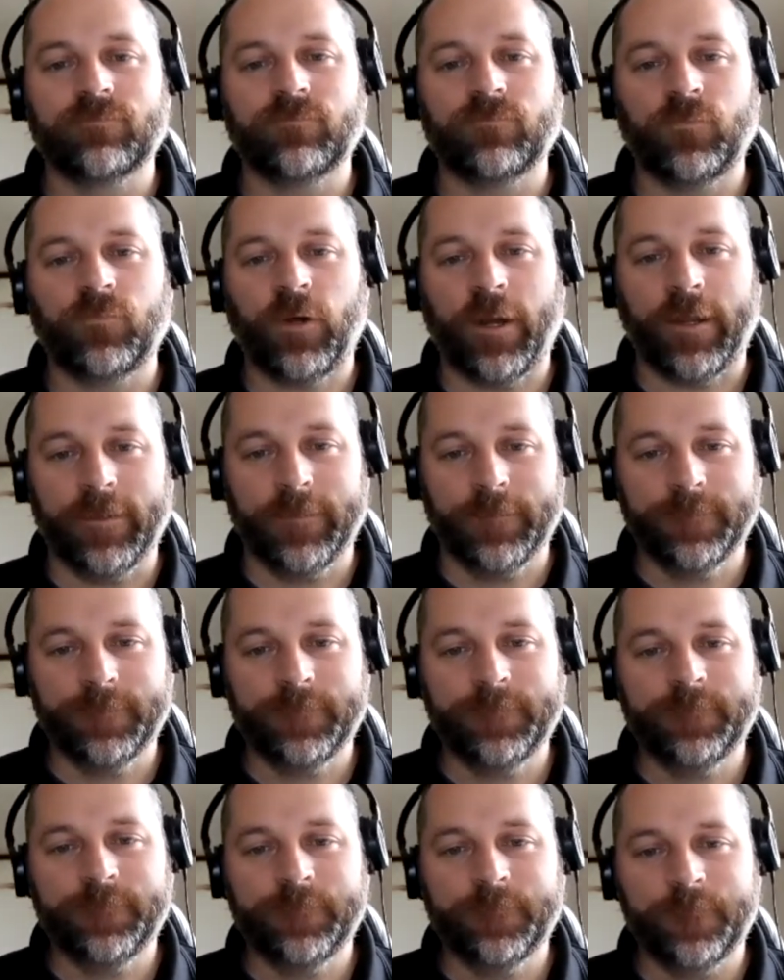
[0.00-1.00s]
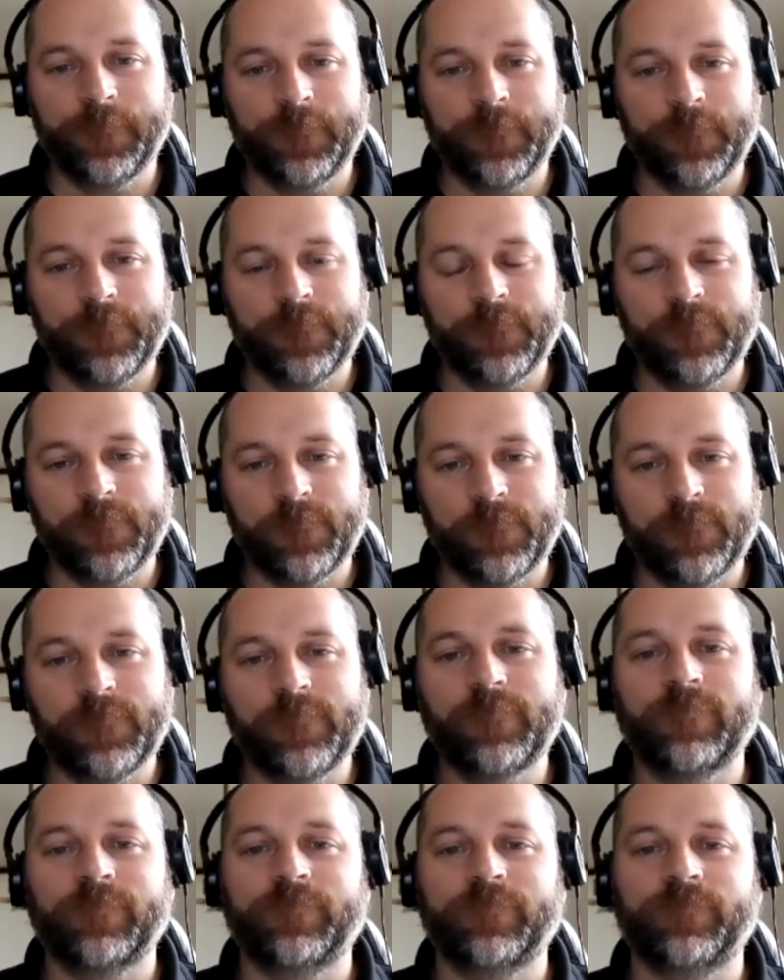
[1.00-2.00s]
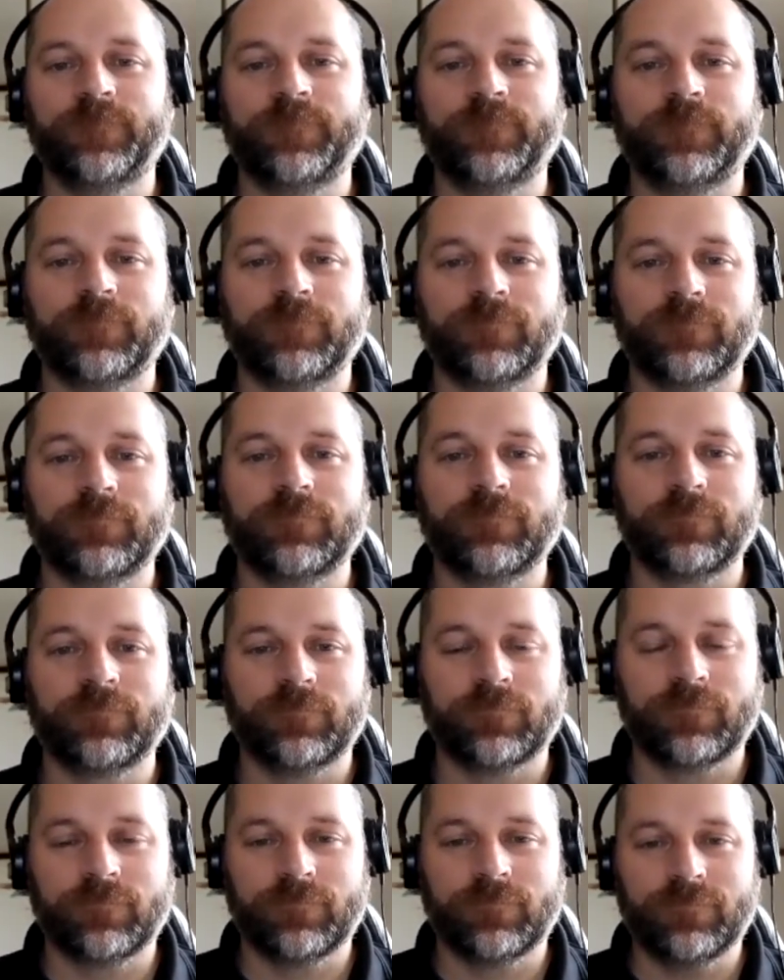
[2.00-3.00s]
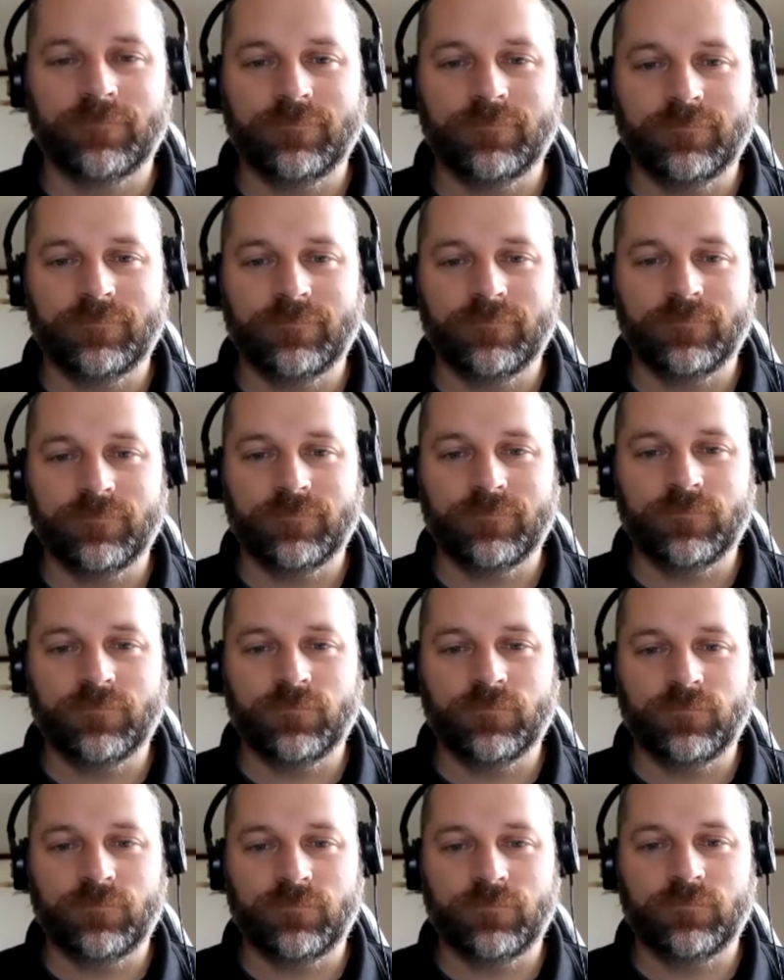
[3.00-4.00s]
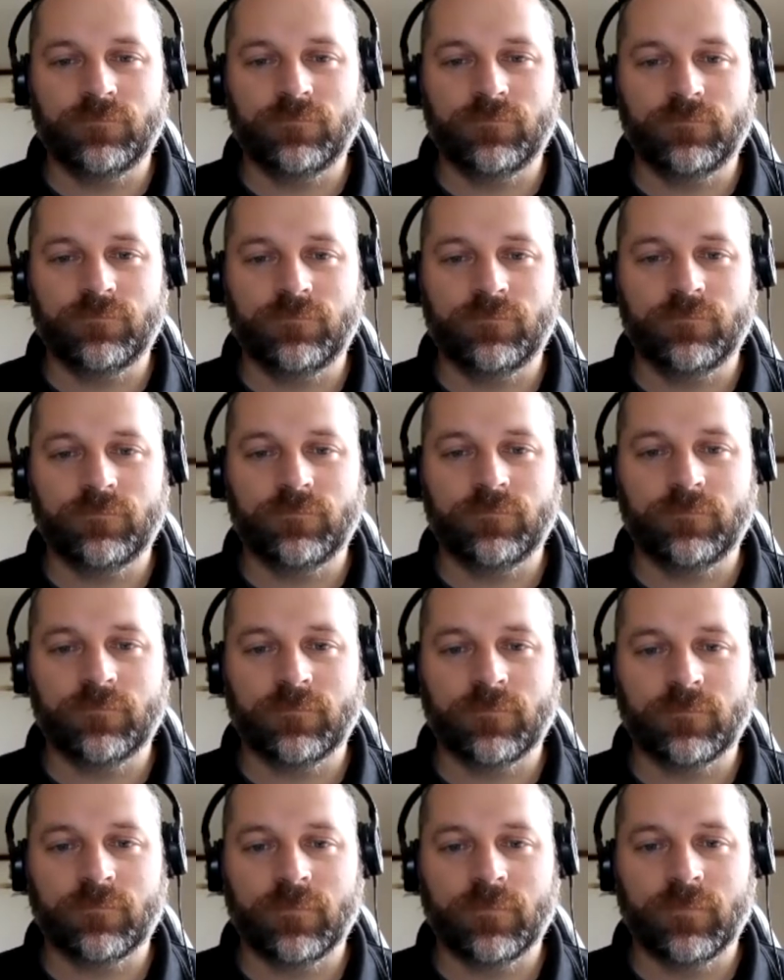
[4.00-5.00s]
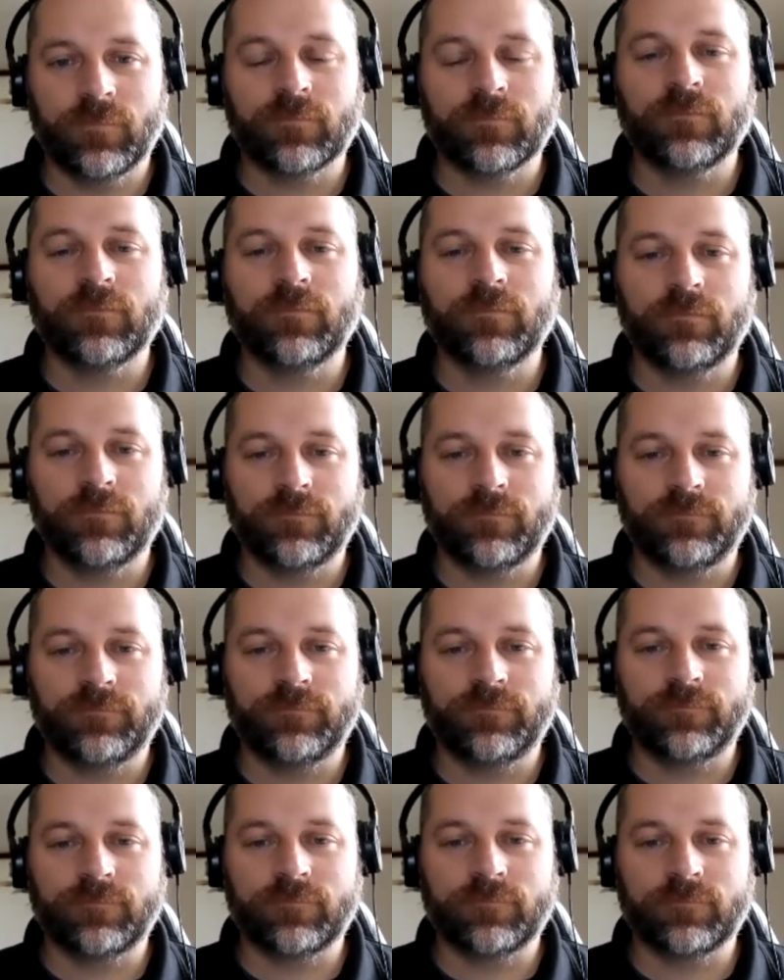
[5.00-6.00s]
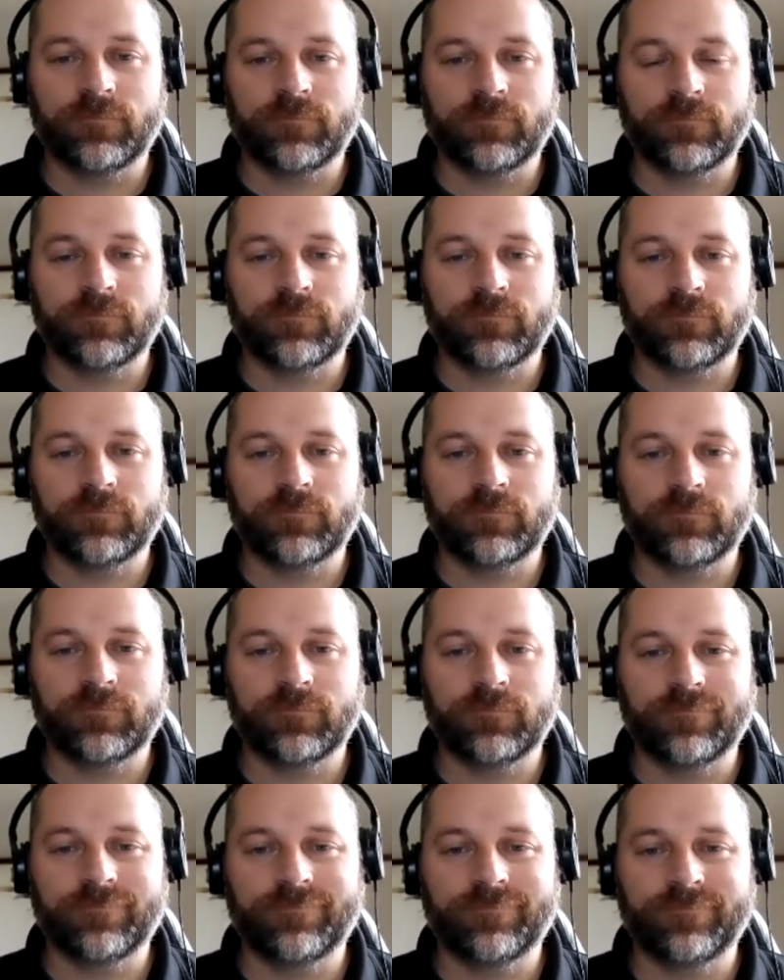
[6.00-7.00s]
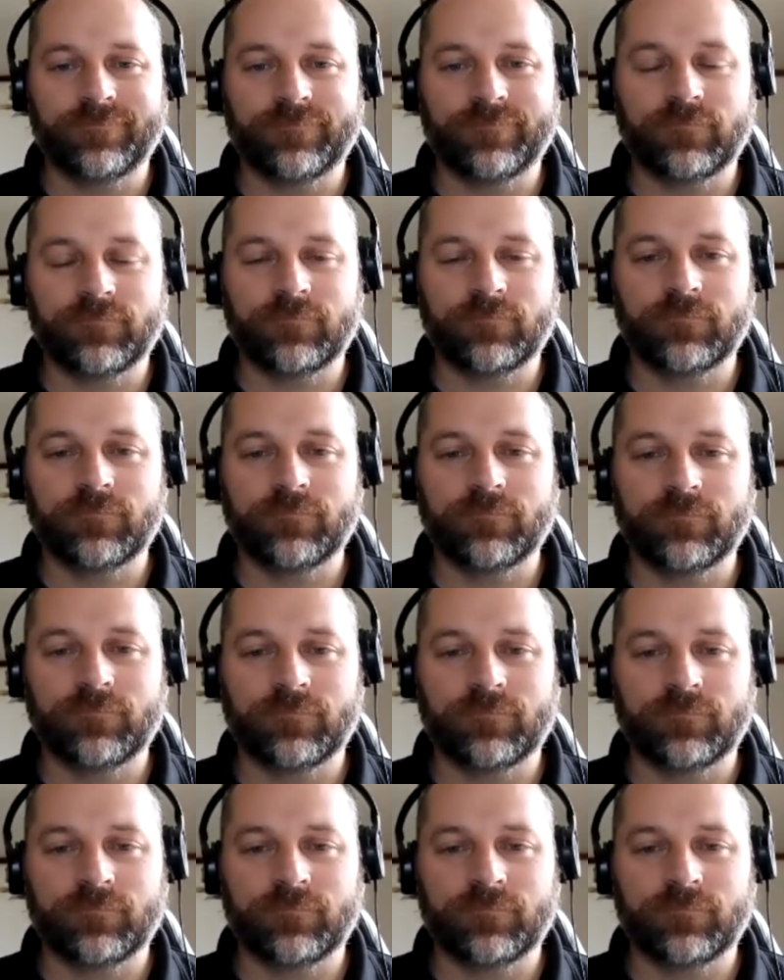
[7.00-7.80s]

[no speech]